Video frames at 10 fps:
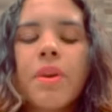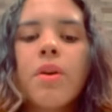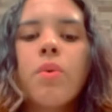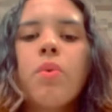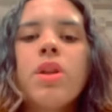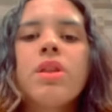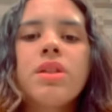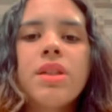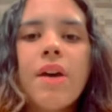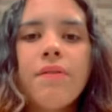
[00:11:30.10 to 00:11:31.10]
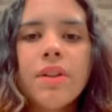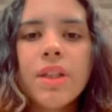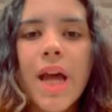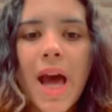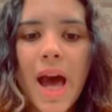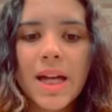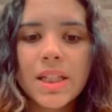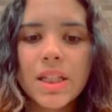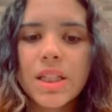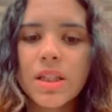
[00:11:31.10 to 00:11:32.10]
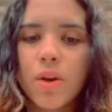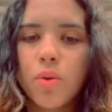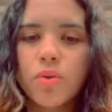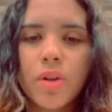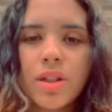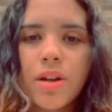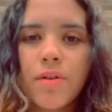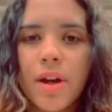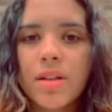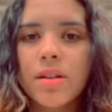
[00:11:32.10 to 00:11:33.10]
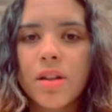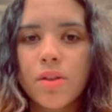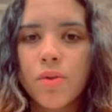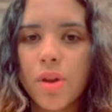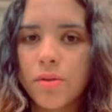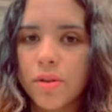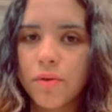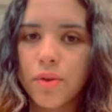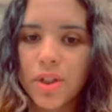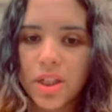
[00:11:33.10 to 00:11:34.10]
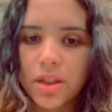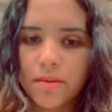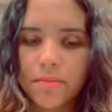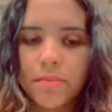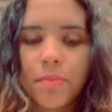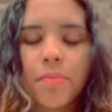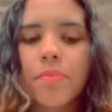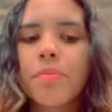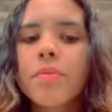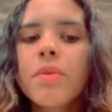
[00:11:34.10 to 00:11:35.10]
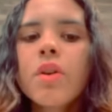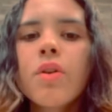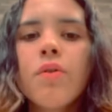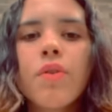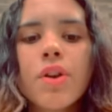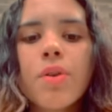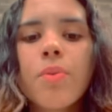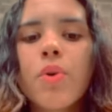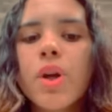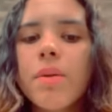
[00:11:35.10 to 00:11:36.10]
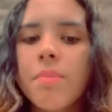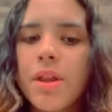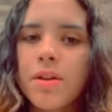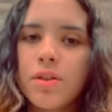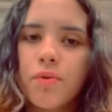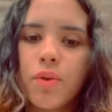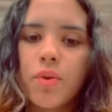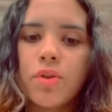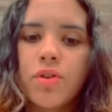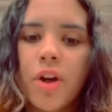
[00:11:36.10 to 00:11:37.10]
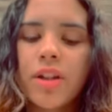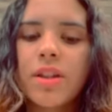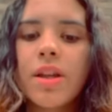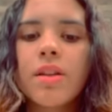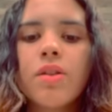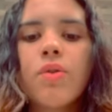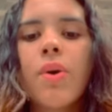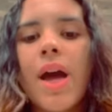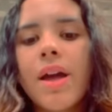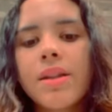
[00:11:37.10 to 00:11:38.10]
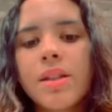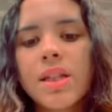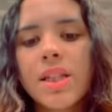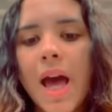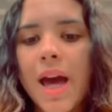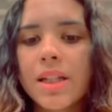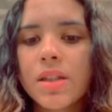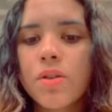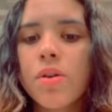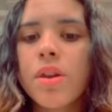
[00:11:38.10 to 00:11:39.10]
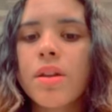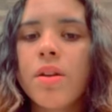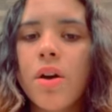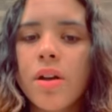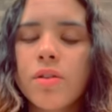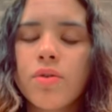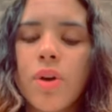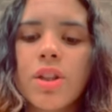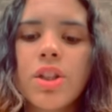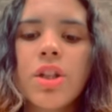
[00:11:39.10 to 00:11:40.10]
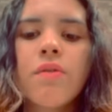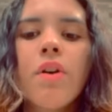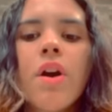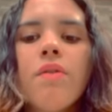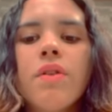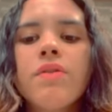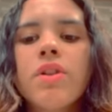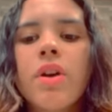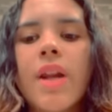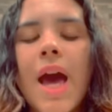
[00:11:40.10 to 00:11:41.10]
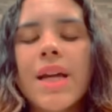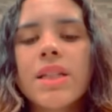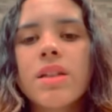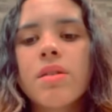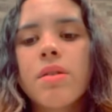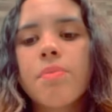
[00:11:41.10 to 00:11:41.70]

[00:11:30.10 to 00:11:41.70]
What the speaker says: with 7 axes already erected in 2014. Furthermore, methods for constructing new 6 axes on the Nile to achieve 59 axes and